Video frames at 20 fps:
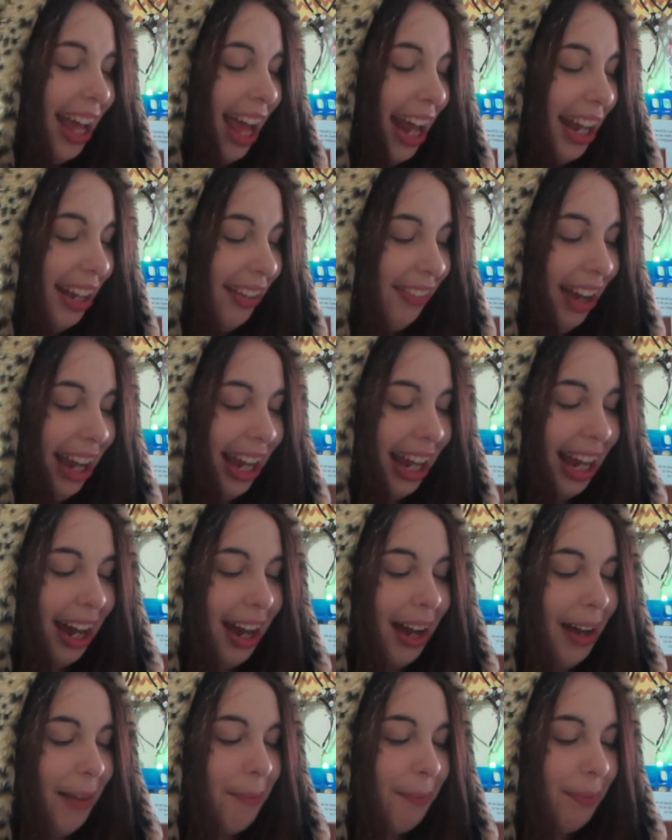Anyway,
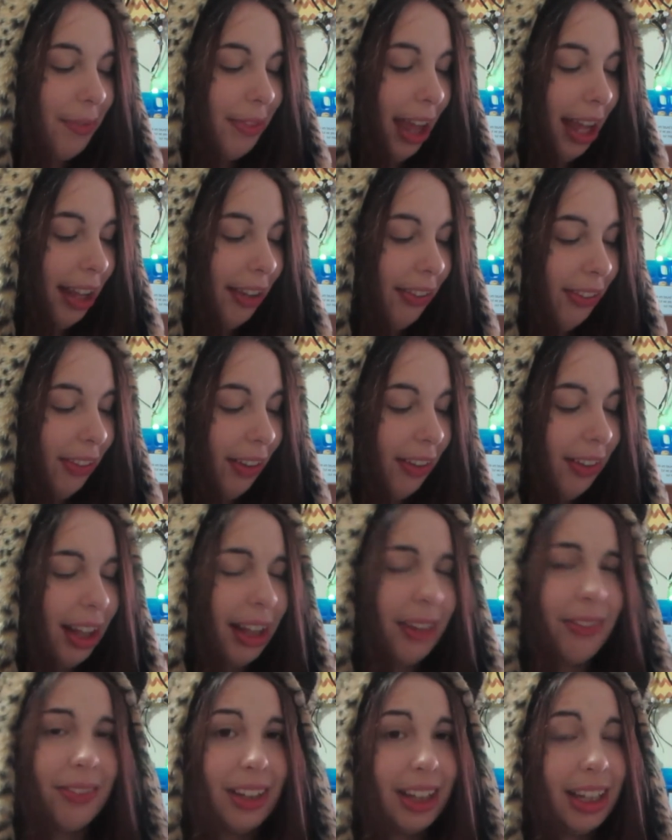they sell
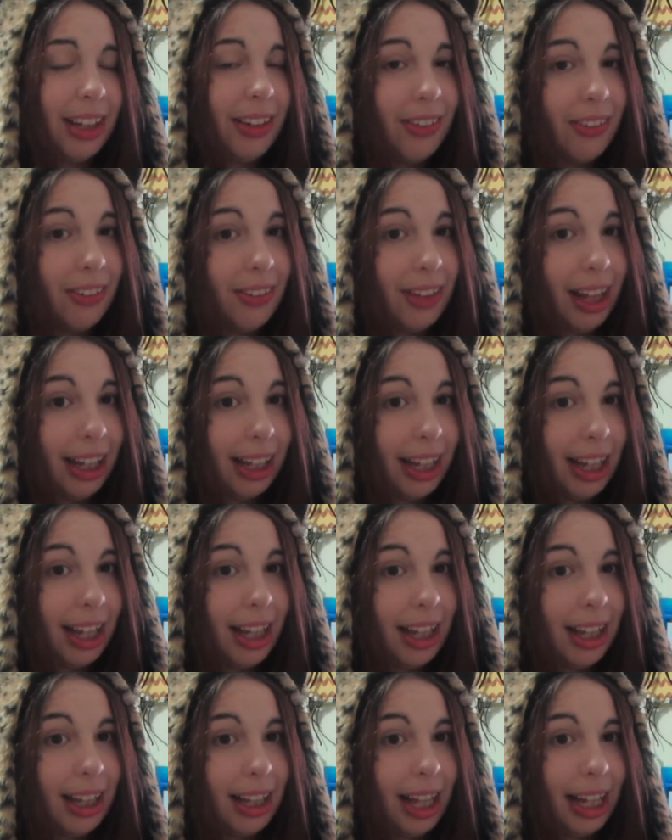like really cool like
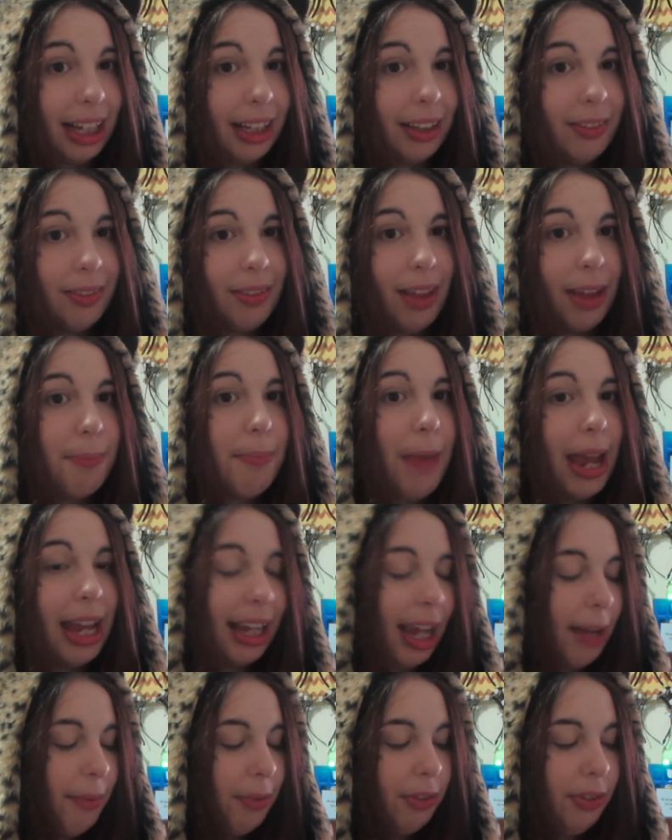they
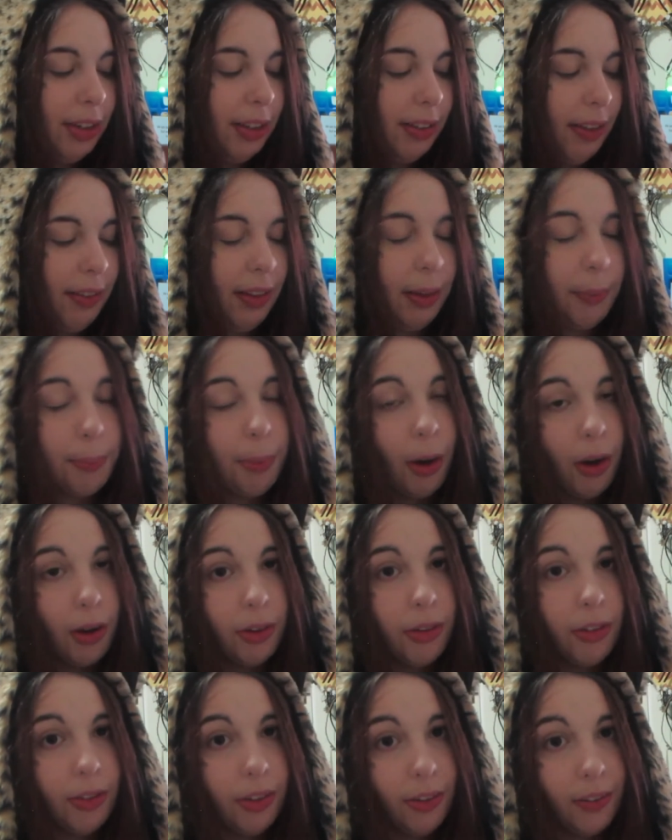make everything that they
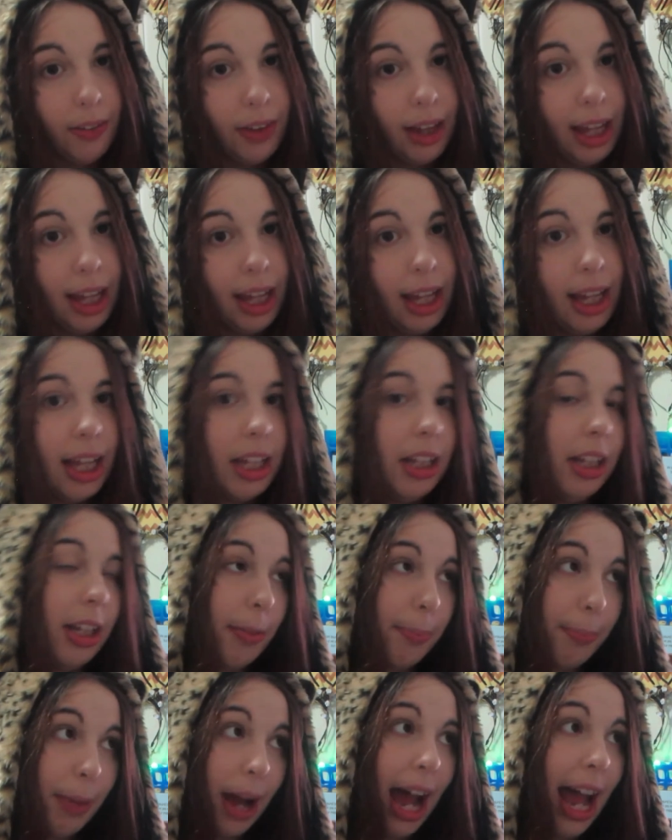post on there and you
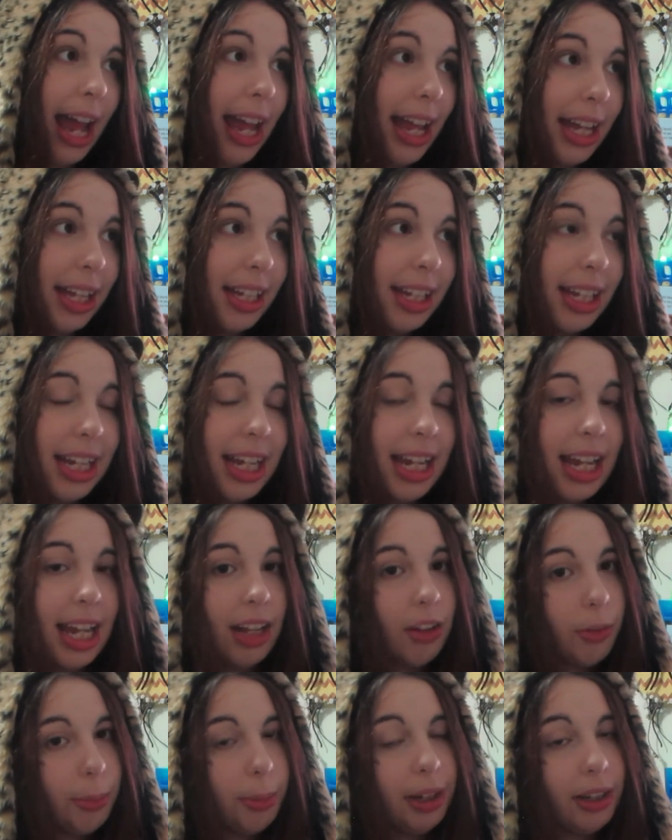can buy it
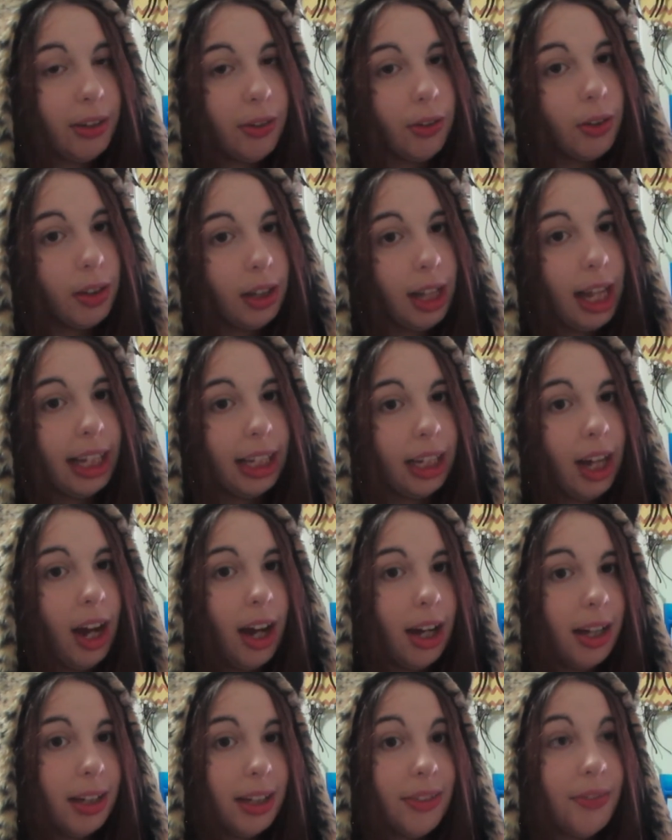and it's pretty cool. Like
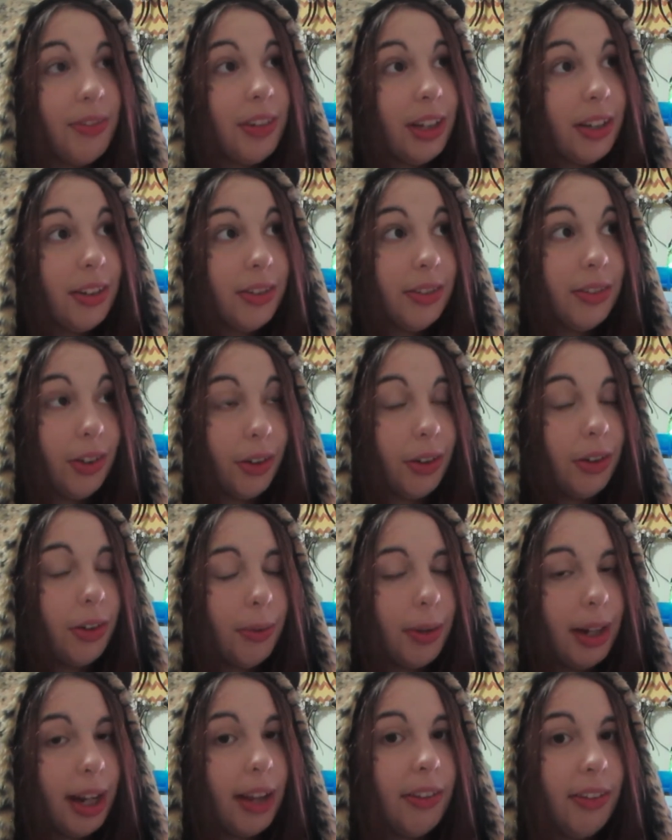if you don't
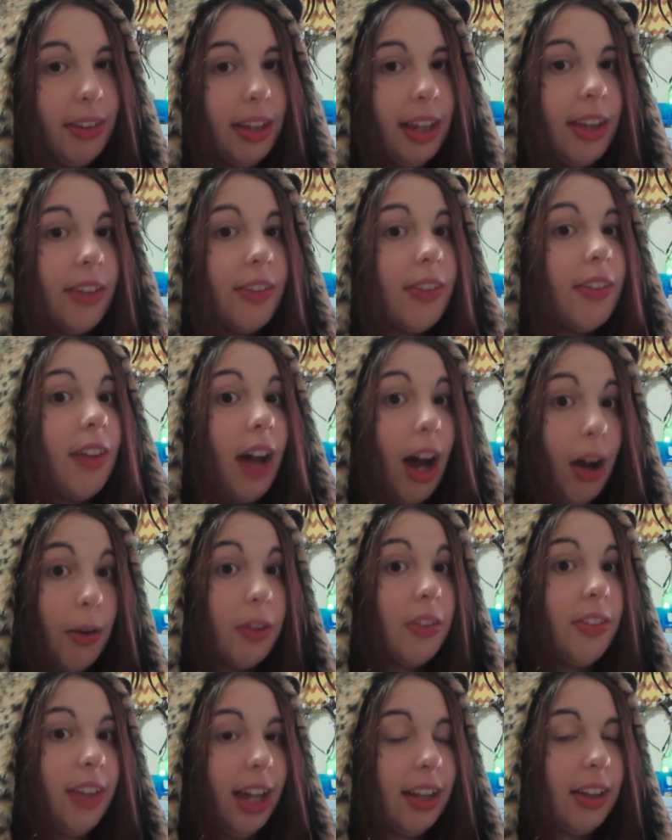know what Etsy is, I
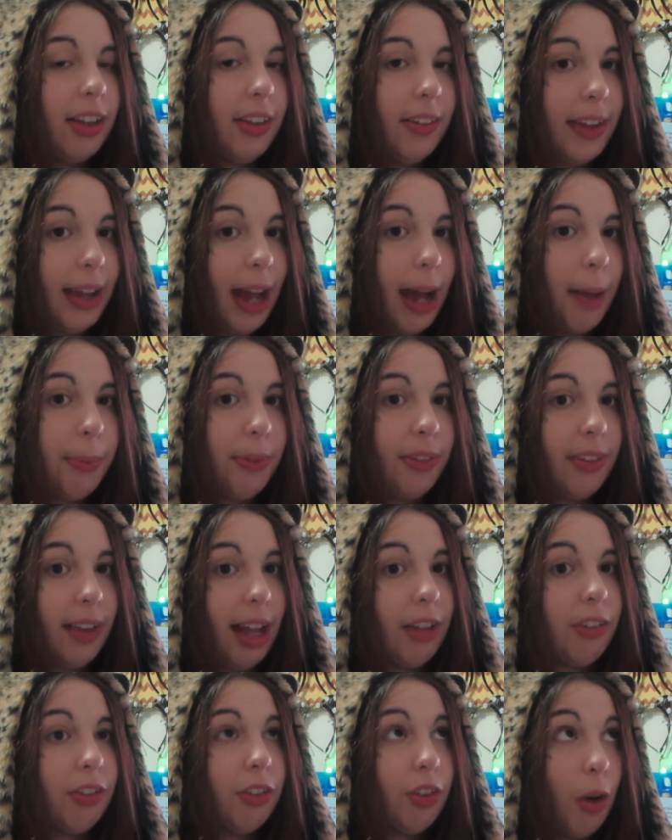would download the app
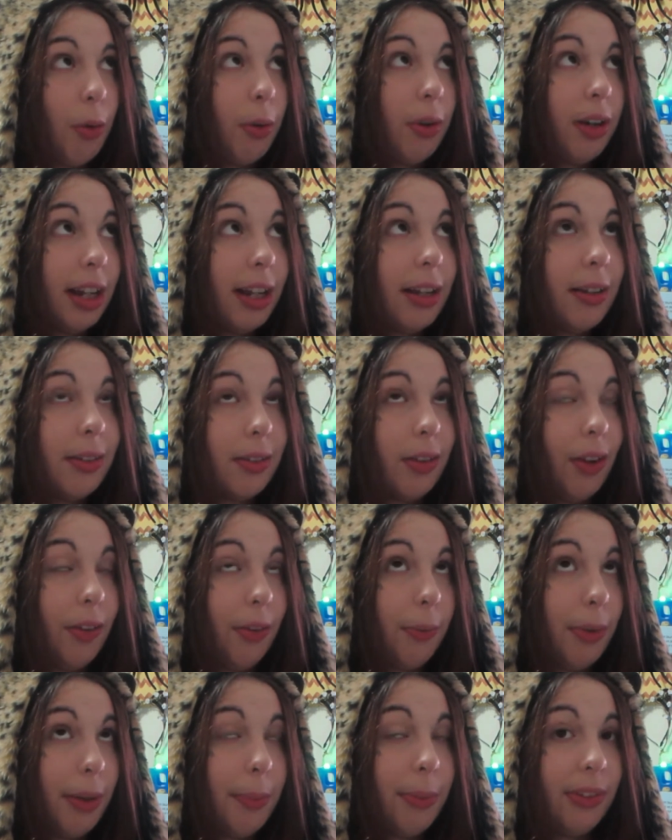/ go on it on
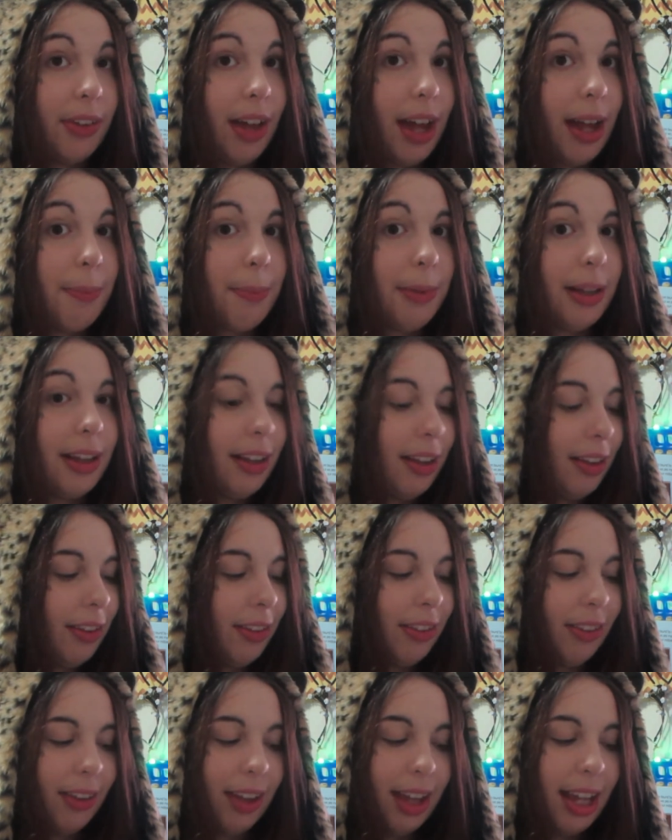the website
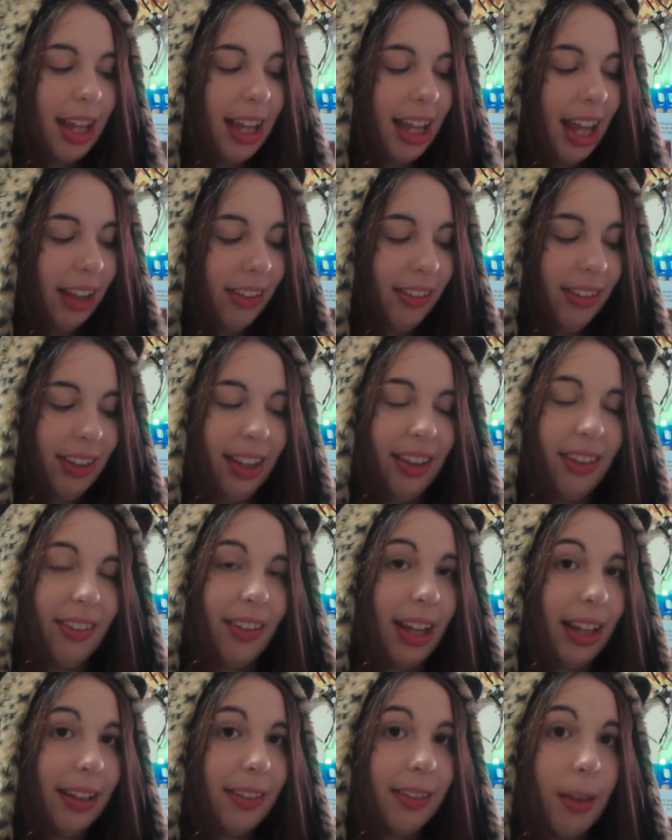because Etsy is
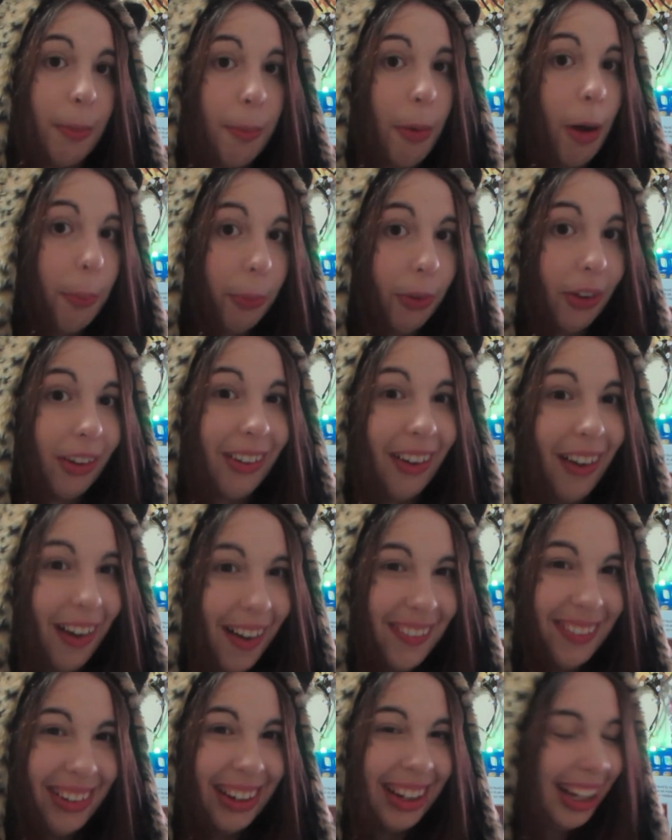like
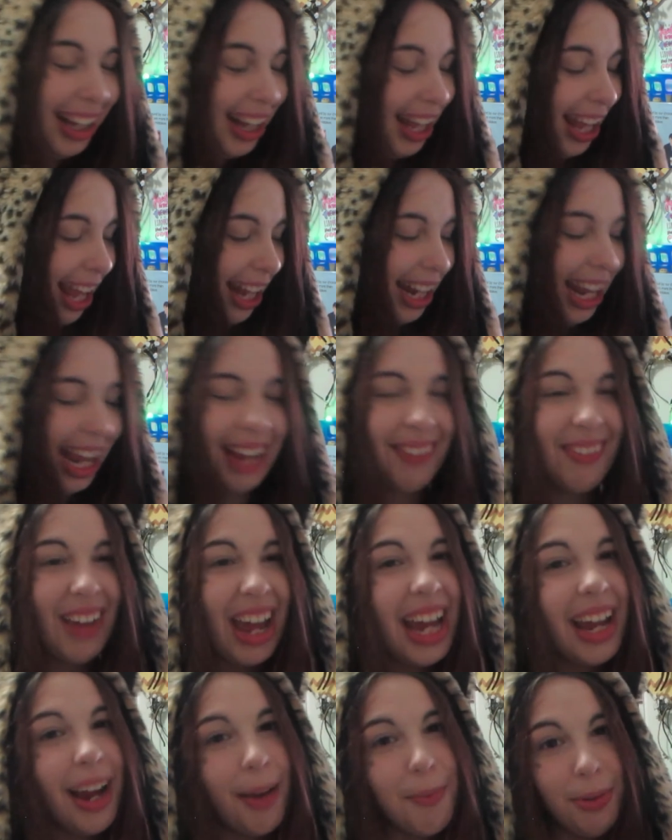thebomb.com. And
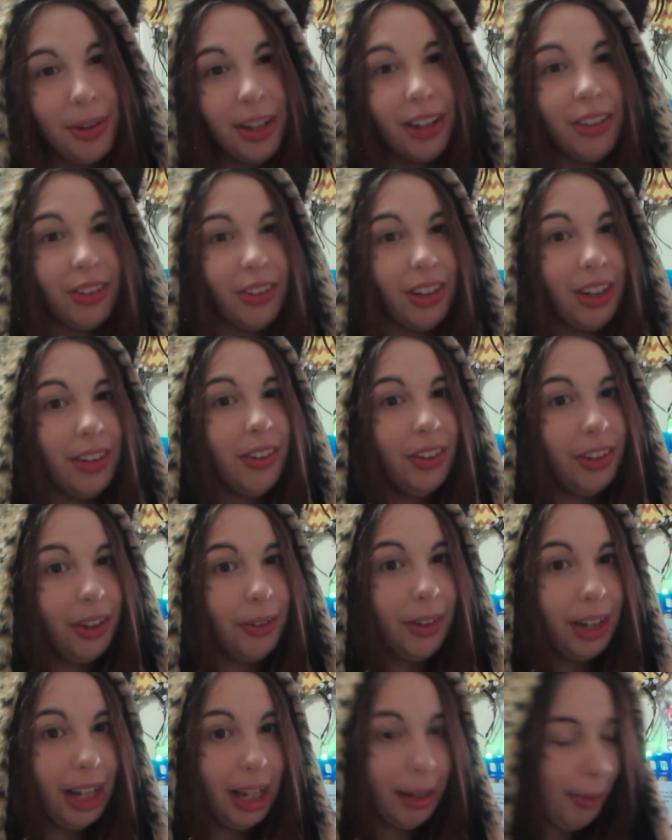eBay, I'm pretty sure you all
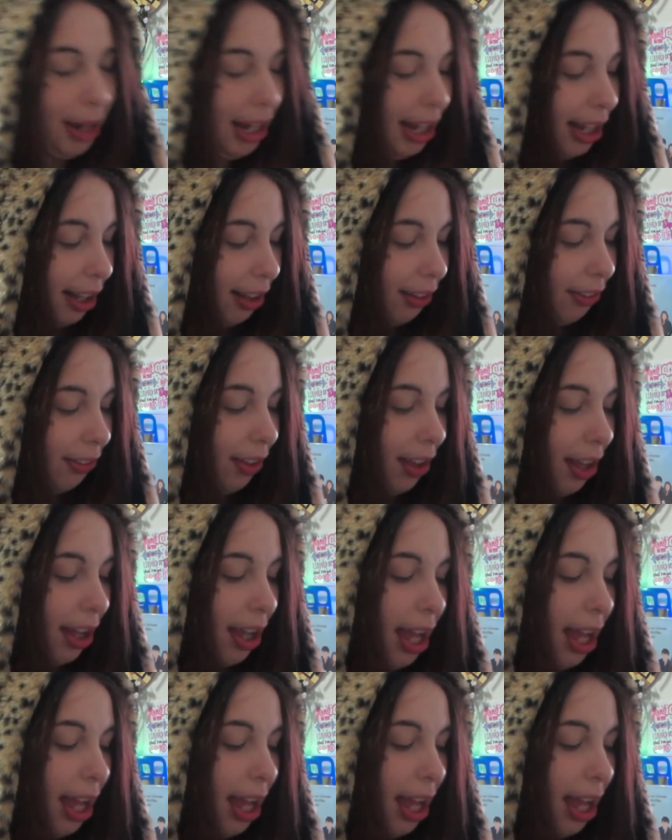know what eBay is.